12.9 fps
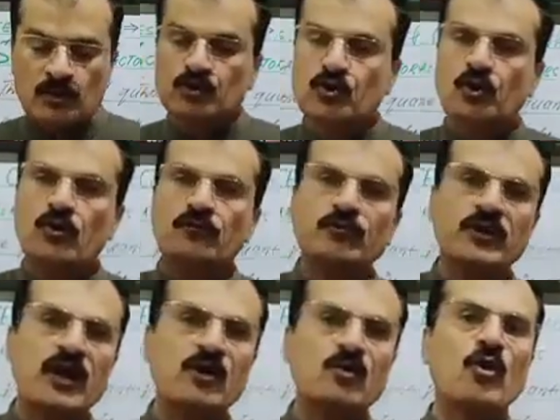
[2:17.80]
So
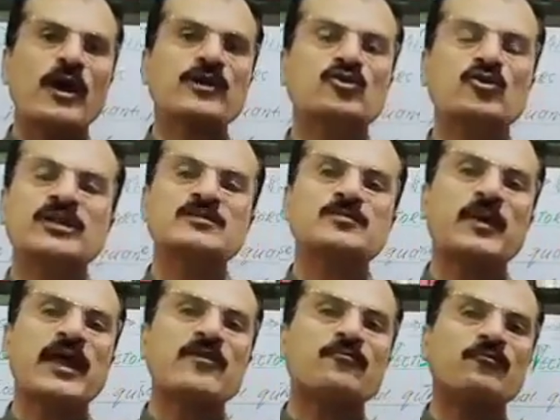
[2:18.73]
we are going to
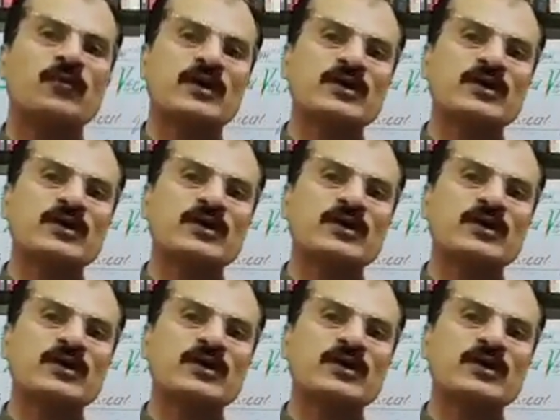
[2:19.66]
explain